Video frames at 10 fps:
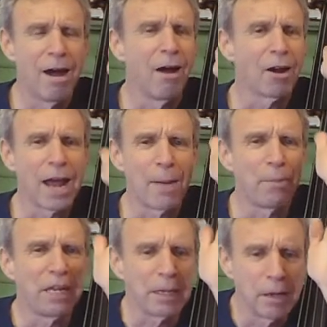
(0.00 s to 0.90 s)
are
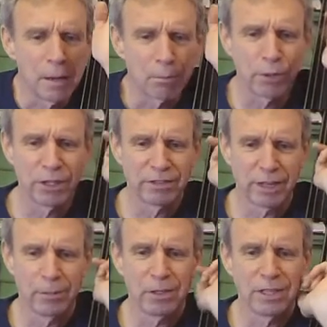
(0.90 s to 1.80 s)
happening pretty
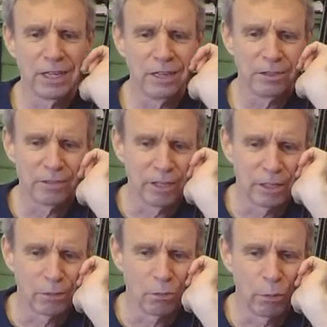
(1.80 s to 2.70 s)

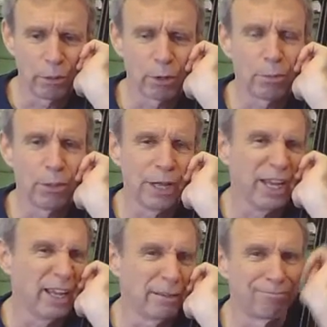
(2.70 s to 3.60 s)
simultaneously when we are
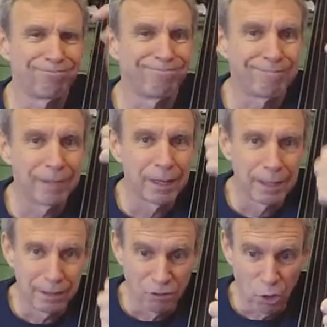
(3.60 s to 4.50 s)
playing
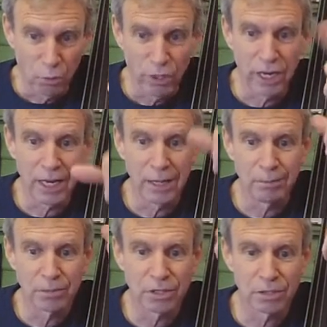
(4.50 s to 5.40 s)
note
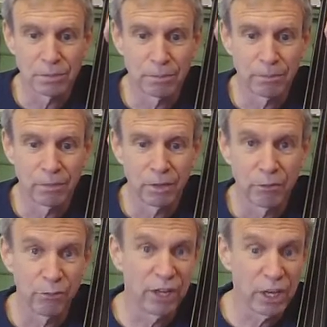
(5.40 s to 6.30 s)
names,
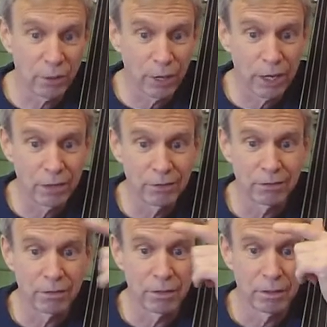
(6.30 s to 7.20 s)

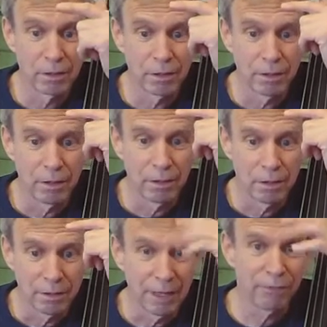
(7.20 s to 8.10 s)
fingerings,
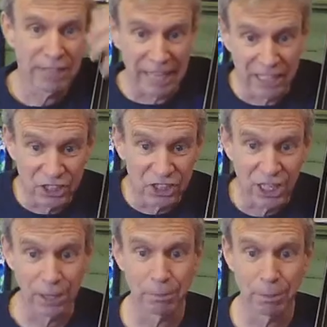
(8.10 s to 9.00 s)
left hand
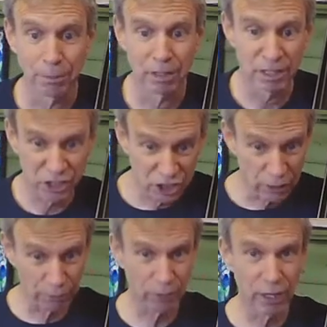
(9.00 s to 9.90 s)
shape,
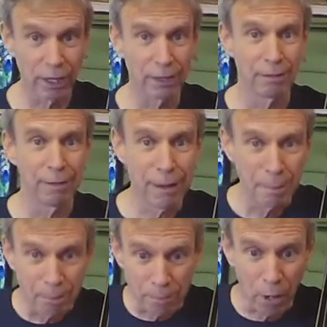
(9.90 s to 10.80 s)
shifting,
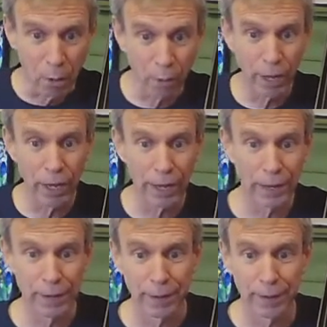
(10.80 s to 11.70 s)

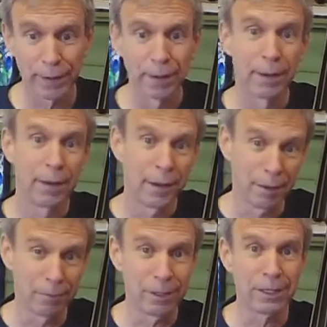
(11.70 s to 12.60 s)
bowing,
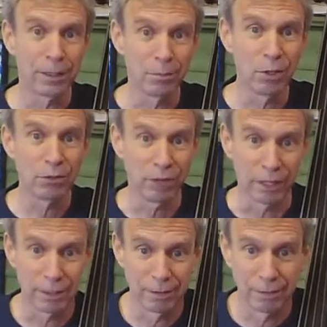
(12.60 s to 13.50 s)
and reading
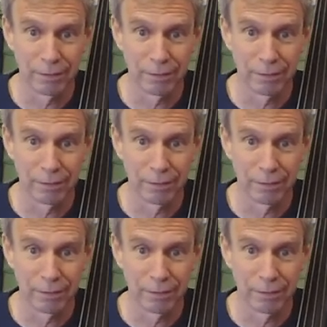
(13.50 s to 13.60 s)
music.